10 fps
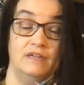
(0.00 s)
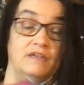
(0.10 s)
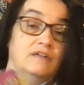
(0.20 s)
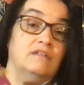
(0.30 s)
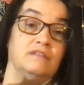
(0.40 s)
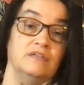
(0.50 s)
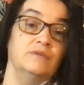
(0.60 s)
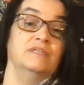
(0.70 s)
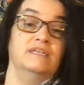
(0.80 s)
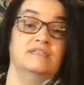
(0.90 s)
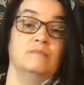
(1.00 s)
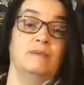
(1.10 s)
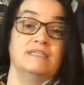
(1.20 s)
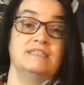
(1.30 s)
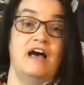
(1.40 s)
It literally is a
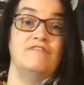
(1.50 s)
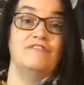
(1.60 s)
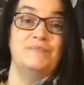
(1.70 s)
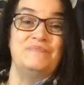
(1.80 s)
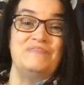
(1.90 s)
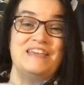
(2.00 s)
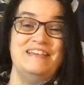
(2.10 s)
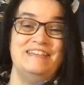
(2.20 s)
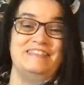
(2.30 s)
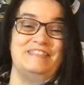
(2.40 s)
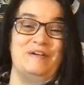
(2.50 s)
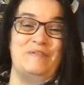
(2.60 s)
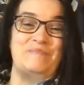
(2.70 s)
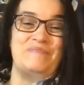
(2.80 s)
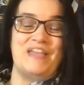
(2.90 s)
must have. So
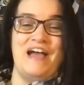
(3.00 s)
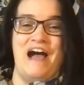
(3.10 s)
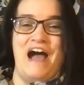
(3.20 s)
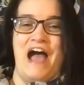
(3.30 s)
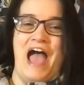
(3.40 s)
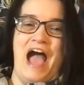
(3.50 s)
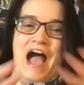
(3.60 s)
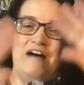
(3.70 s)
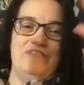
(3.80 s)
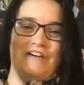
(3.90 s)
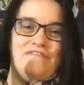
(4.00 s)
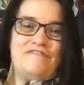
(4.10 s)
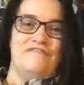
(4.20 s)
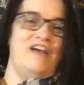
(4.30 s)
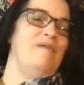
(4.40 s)
have a
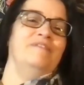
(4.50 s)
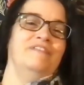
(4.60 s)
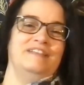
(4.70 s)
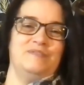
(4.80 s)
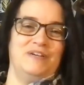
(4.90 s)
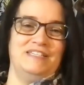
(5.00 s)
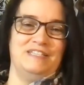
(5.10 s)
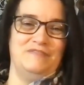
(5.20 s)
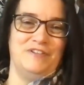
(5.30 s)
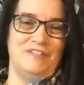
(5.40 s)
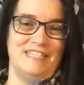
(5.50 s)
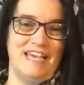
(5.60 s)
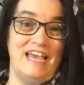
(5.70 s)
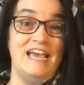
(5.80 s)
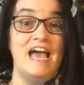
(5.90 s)
fabulous rest of your
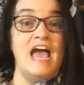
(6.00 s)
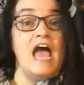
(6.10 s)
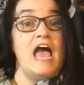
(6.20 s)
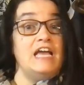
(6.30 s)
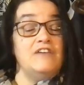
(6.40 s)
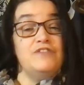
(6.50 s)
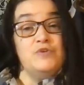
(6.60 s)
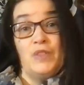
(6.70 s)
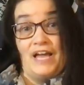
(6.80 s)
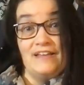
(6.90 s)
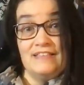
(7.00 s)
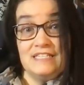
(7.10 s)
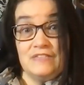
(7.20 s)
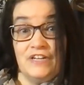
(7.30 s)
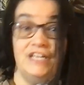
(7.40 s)
day. If you like
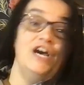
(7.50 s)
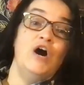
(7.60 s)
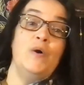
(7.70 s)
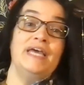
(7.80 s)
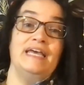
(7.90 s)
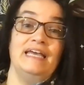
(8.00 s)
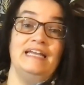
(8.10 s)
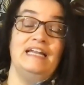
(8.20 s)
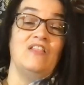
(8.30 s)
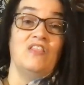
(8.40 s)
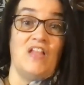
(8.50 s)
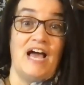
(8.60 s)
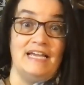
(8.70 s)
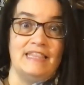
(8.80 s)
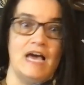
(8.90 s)
this video, hit
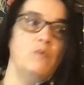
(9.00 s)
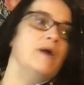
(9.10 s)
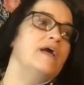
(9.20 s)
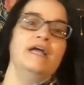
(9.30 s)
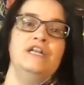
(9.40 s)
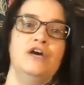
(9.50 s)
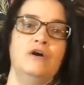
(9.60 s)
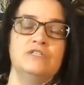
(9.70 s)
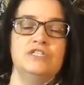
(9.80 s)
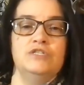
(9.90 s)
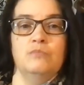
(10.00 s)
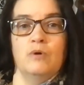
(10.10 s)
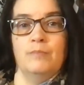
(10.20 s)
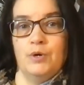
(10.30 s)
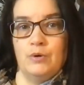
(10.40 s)
like. That way I know to do
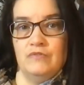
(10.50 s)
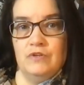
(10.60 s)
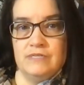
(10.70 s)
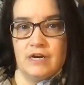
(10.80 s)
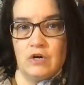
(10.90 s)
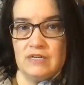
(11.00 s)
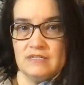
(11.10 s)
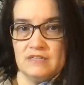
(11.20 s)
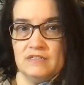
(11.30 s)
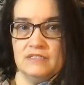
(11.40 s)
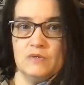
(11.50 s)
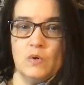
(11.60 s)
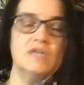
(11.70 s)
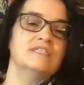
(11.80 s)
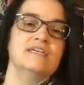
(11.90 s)
more book reviews on crystals
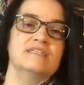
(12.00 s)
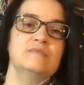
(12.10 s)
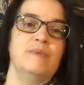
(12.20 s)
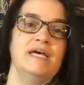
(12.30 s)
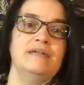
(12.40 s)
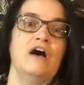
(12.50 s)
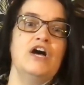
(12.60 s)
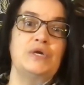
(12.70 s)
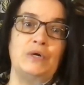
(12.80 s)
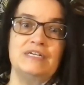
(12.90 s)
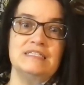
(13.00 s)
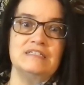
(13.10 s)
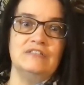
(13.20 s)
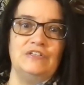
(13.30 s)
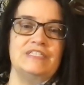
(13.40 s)
or to expand on
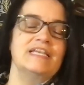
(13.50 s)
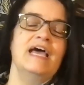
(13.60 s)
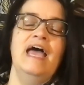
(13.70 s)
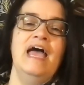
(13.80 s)
crystals.